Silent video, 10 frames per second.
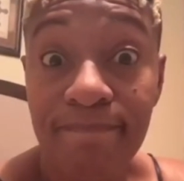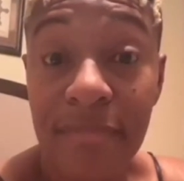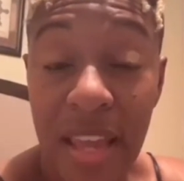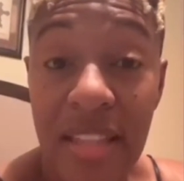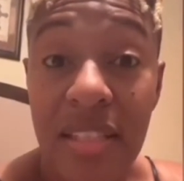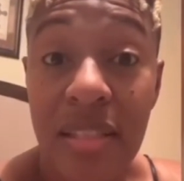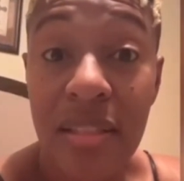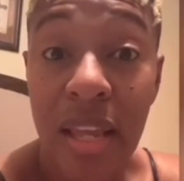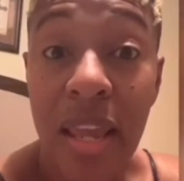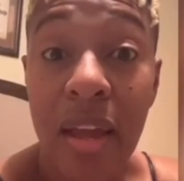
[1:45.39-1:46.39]
Yes,
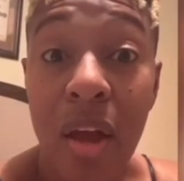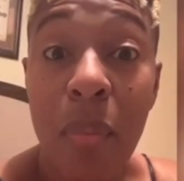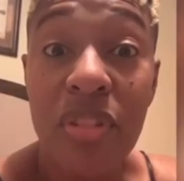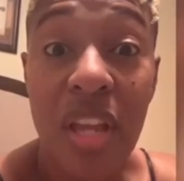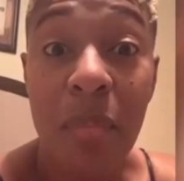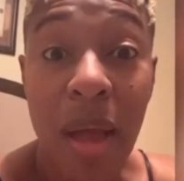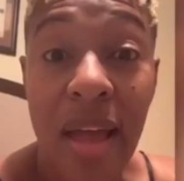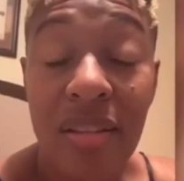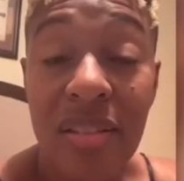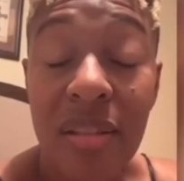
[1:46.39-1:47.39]
almost 8 miles.